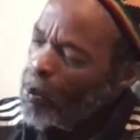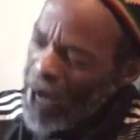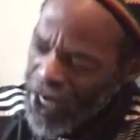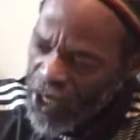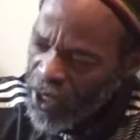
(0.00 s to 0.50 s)

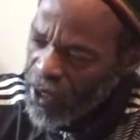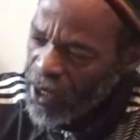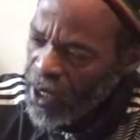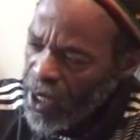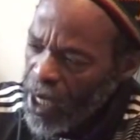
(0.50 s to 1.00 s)
passion.
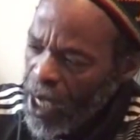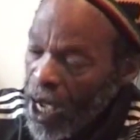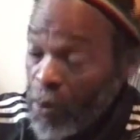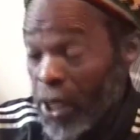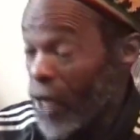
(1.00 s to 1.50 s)

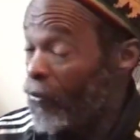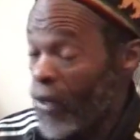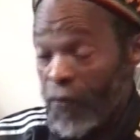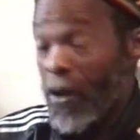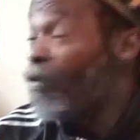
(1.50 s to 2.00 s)
I mean,
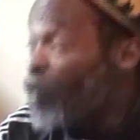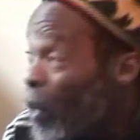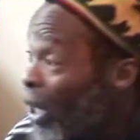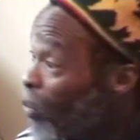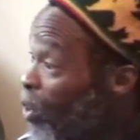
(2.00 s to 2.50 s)
if
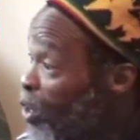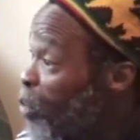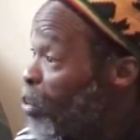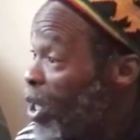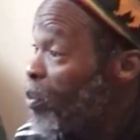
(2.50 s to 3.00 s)
everybody wants to
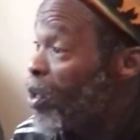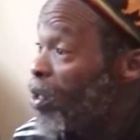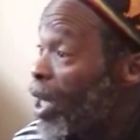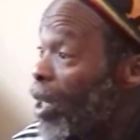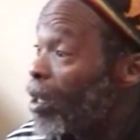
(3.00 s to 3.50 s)
play
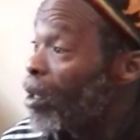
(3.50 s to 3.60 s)
music,